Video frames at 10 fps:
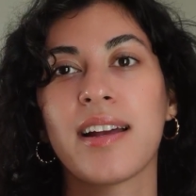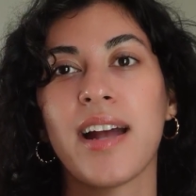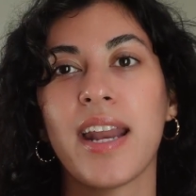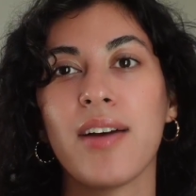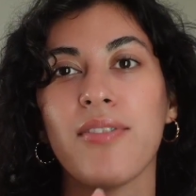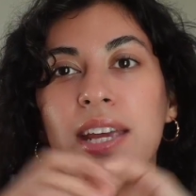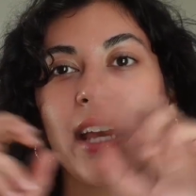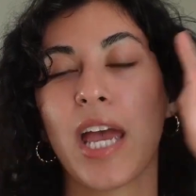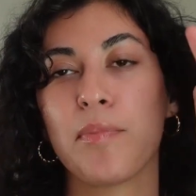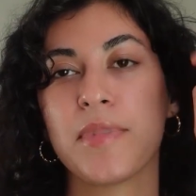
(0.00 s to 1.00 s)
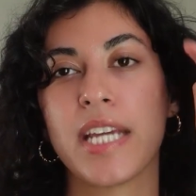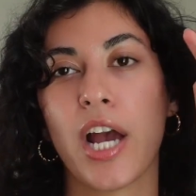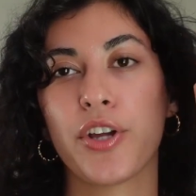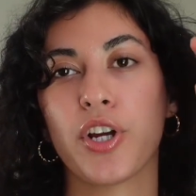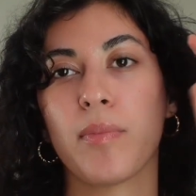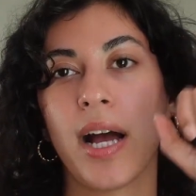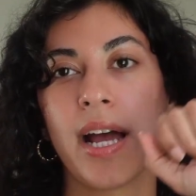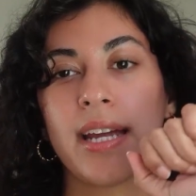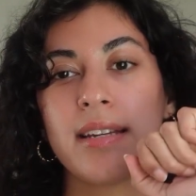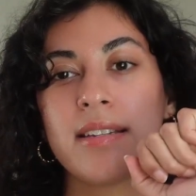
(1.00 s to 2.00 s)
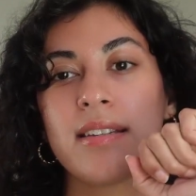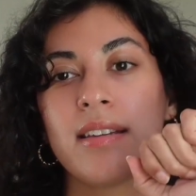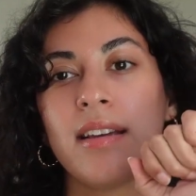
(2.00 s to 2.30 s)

kind of like empty out your mind